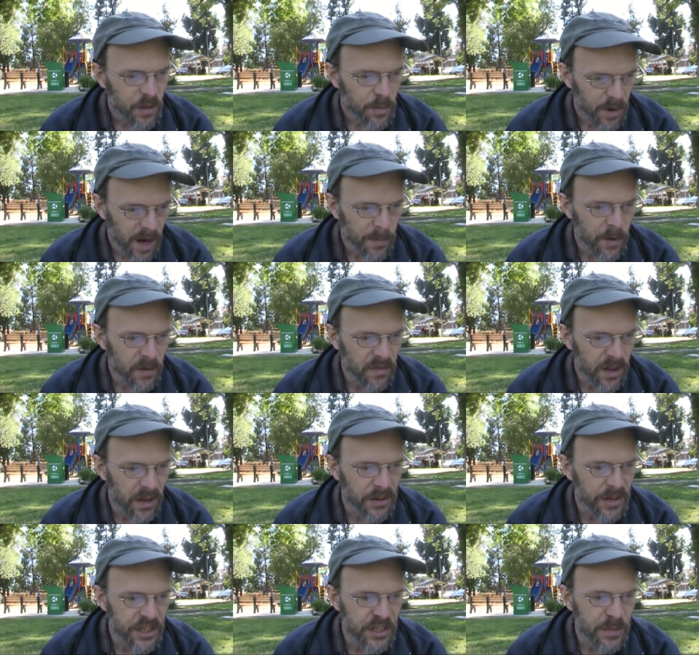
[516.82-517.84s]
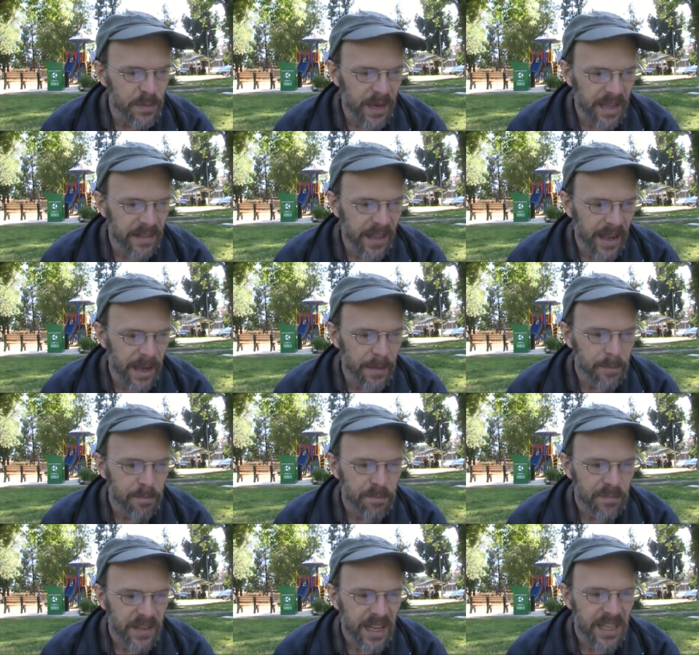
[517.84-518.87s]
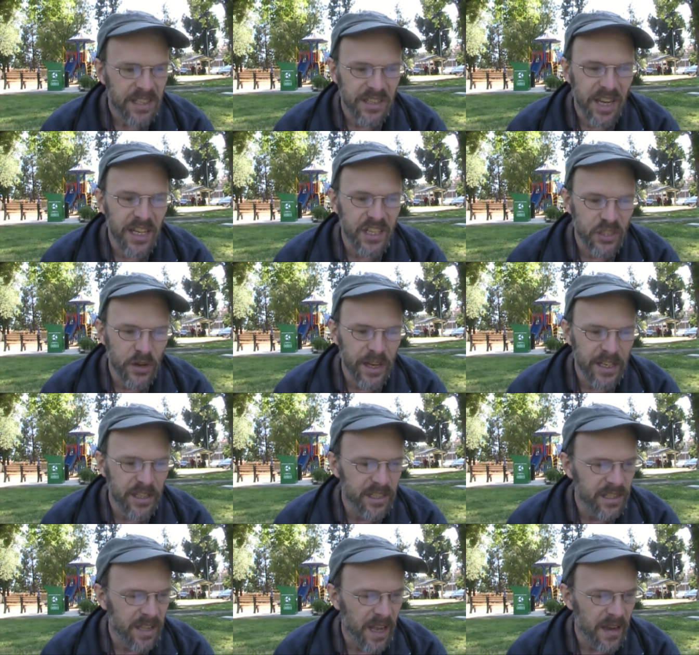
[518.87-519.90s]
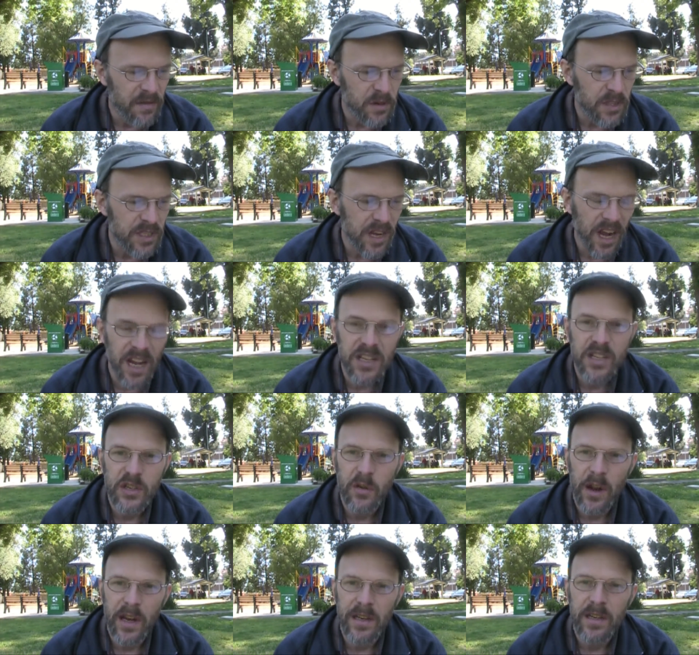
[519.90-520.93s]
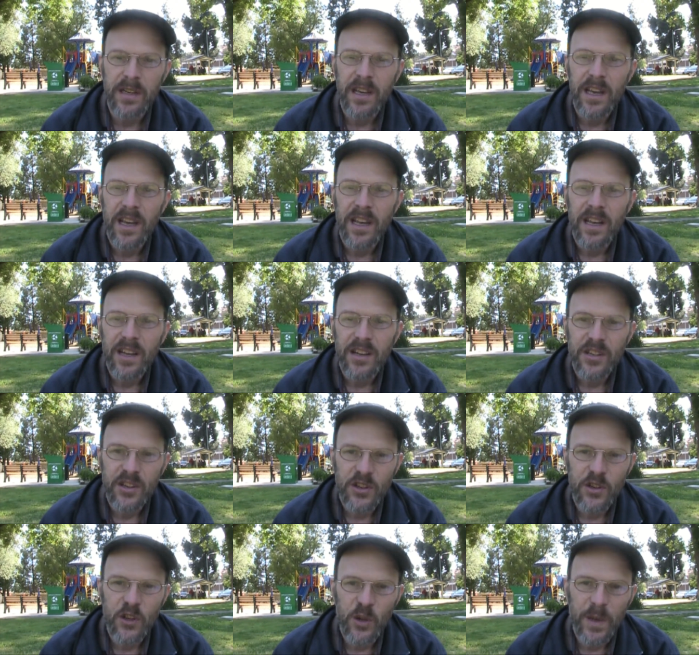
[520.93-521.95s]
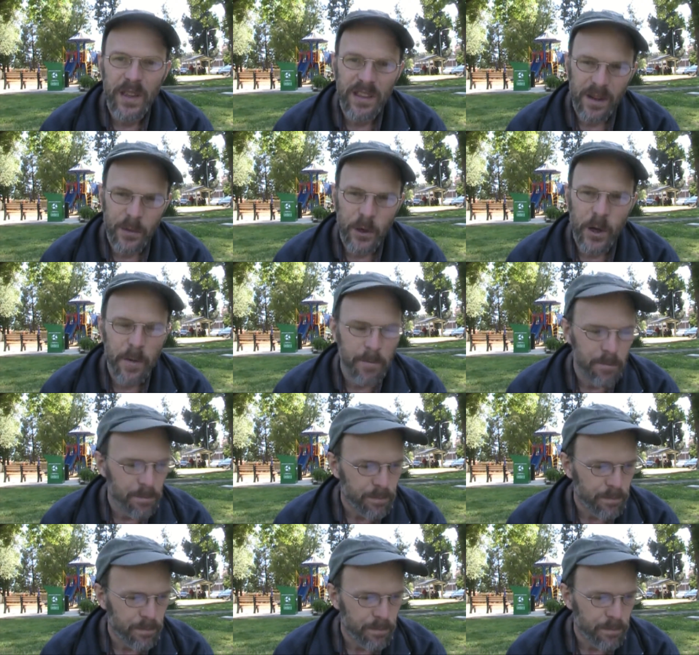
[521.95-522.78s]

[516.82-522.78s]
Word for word: The proper foundation being laid, it's not strange his life was consecrated to human liberty.